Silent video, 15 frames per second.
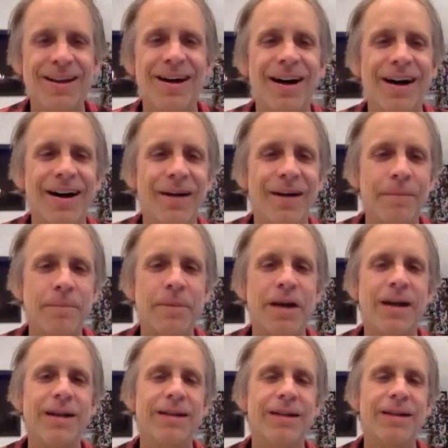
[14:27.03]

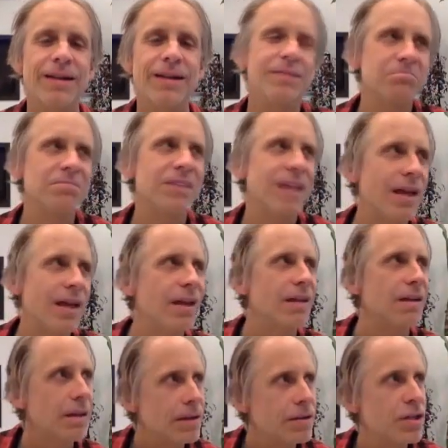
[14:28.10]
But
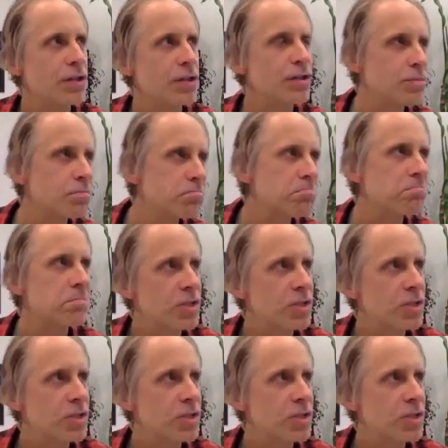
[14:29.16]
just